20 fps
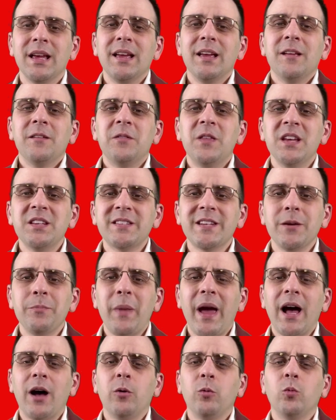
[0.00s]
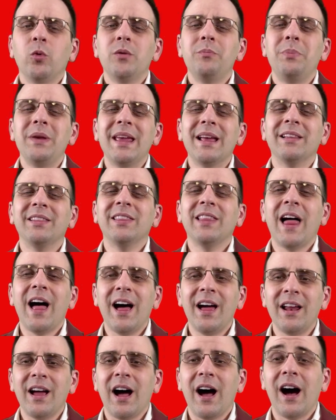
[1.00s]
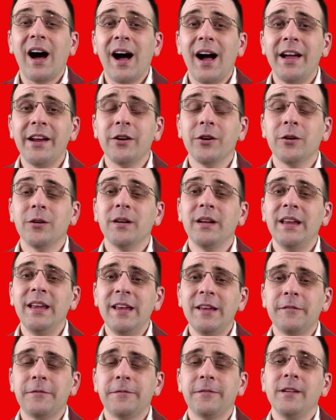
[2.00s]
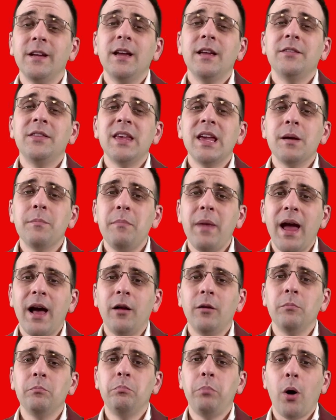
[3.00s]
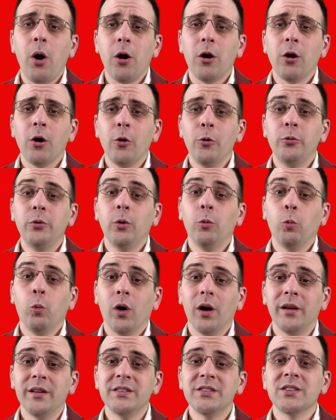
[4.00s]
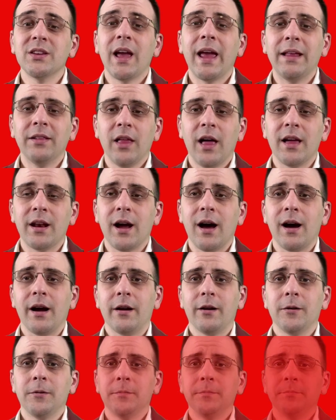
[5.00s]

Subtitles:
this amount would be a lot higher if the amount borrowed was a lot higher.